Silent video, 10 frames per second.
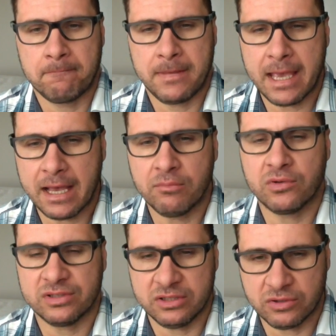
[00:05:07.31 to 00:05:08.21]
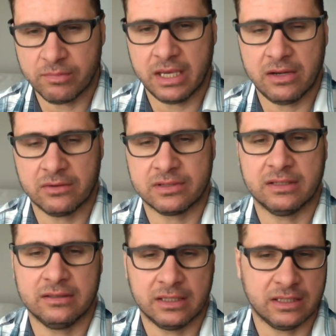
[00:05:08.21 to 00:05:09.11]
yeah, mostly tomatoes,
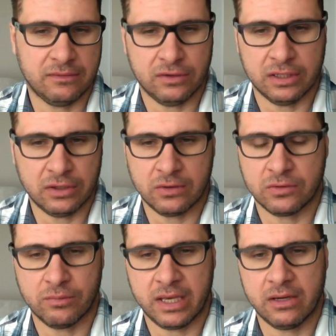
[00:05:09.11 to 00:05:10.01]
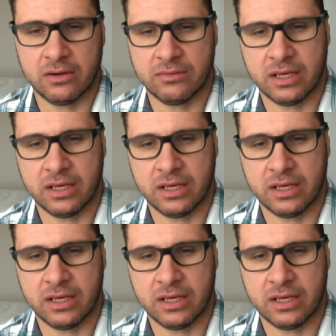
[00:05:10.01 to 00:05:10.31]
and, and even in the tomato,